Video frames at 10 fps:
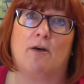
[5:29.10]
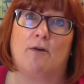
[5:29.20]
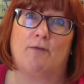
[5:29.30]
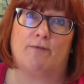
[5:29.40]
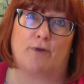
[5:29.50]

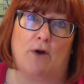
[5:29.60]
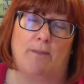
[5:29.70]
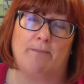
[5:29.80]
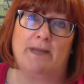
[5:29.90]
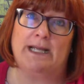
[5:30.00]

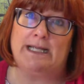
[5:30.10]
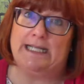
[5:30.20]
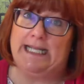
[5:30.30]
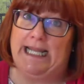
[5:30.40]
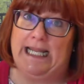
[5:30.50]
from
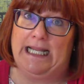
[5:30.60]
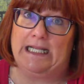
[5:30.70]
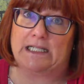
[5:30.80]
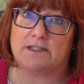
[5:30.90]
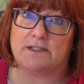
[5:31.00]

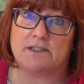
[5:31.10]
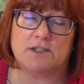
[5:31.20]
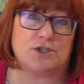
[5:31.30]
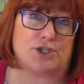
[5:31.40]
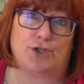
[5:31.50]
England
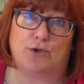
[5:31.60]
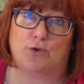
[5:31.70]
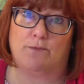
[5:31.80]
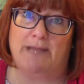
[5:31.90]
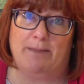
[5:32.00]

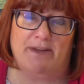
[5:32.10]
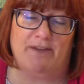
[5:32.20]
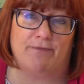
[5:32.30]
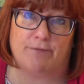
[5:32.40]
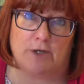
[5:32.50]
to maybe
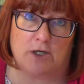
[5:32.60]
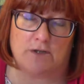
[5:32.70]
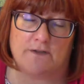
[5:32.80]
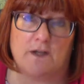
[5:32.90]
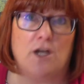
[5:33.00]

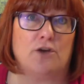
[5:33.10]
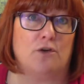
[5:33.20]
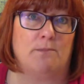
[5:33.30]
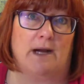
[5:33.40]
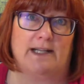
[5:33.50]
France, you
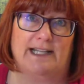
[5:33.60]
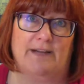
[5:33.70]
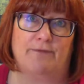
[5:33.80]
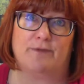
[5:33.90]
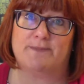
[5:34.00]
might
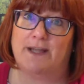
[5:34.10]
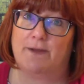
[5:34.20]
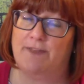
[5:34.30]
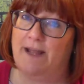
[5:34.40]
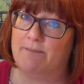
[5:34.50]
leave from
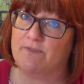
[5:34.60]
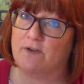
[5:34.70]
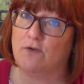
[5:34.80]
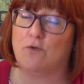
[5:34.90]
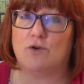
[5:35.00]

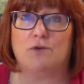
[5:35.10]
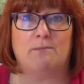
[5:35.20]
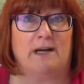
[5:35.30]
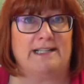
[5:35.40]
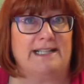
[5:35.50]
Southampton or you
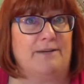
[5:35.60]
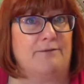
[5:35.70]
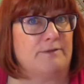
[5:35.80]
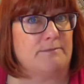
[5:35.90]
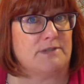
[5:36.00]
might leave
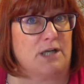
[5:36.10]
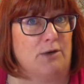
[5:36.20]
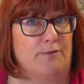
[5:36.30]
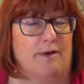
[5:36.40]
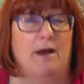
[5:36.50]
from
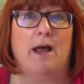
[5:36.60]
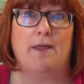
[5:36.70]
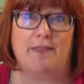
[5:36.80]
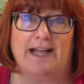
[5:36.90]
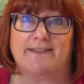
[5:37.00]
Dover.
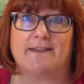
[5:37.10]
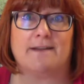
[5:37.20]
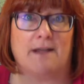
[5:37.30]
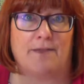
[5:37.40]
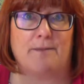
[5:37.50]
That's
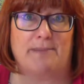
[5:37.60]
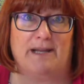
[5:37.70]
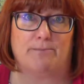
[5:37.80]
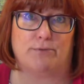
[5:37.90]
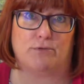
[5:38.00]
another
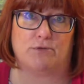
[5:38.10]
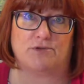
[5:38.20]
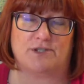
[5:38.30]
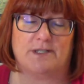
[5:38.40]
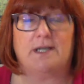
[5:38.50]
big port.